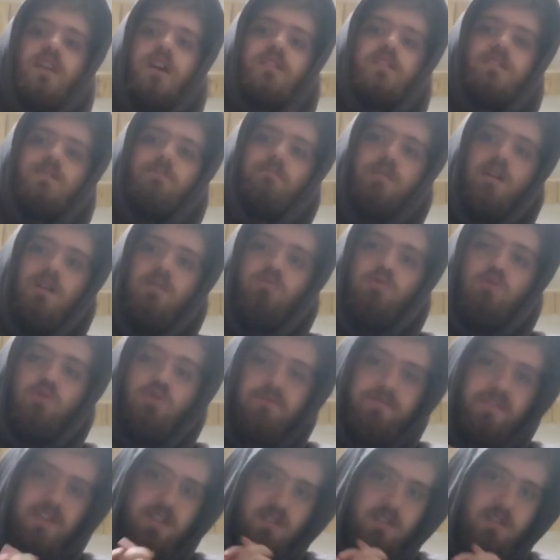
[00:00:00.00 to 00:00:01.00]
was SML
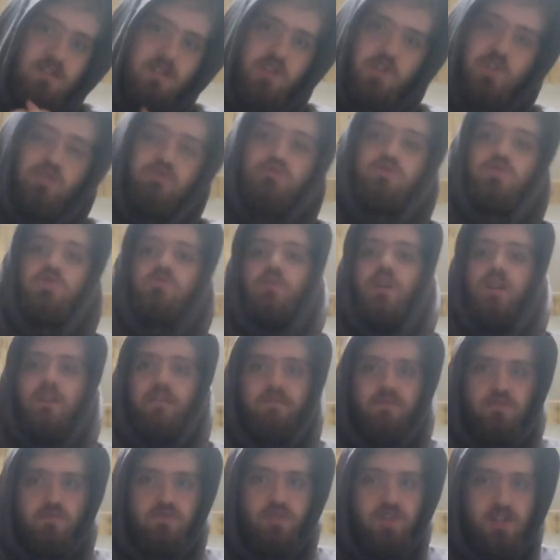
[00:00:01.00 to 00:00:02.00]
Ruby, the Junior's
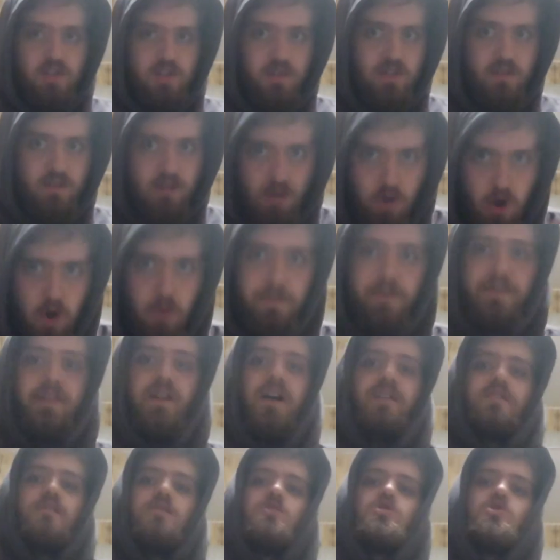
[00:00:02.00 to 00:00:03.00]
Revolution. Hope you
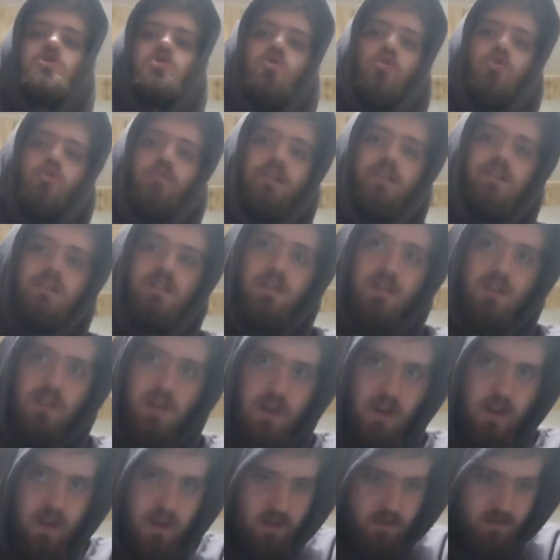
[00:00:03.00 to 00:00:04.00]
guys enjoy.
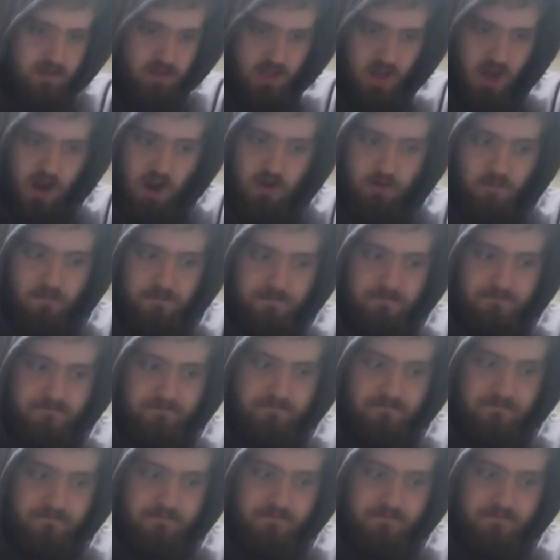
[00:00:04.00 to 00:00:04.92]
So,